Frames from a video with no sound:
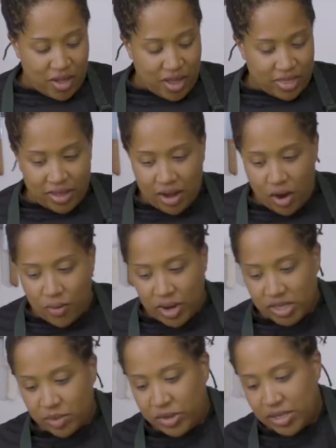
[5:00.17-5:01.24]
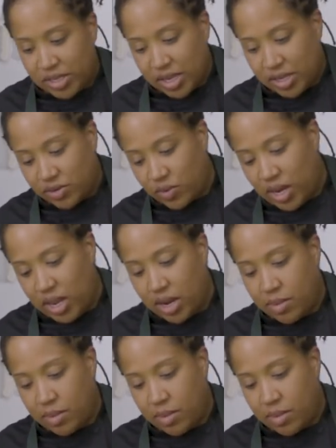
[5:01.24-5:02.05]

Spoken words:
I think our recipe says we need